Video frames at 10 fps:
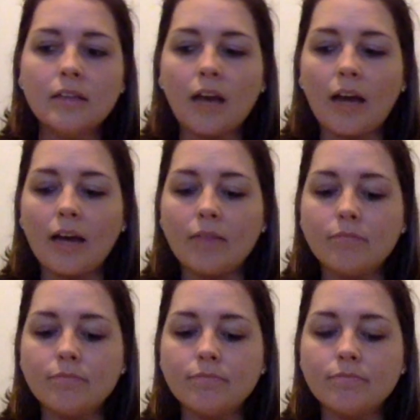
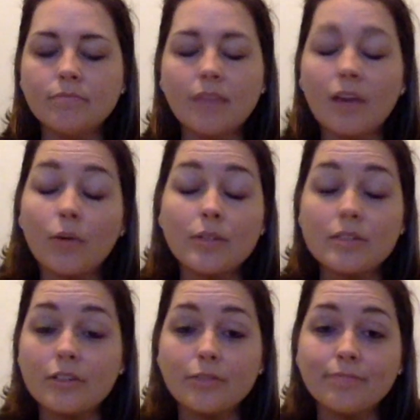I always do.
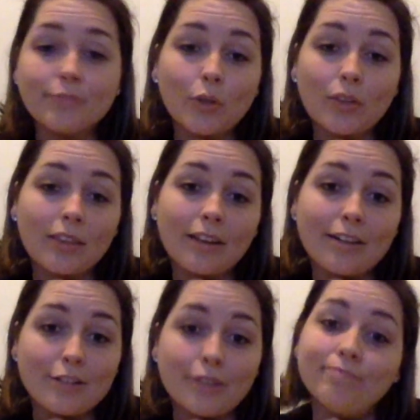Don't think that I
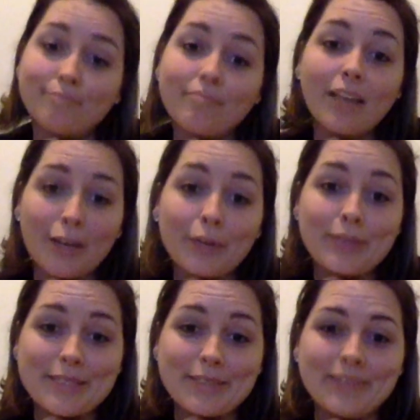don't. I always
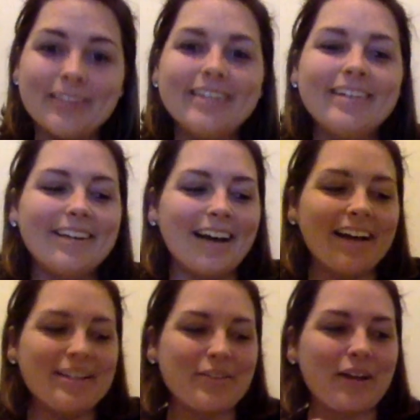do.
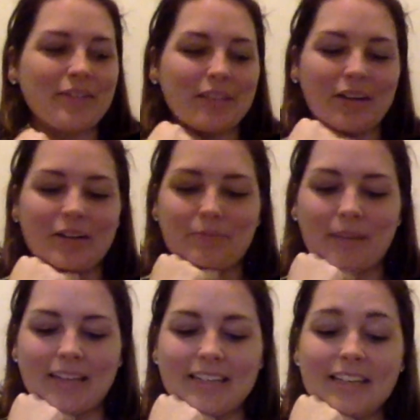Try really hard. But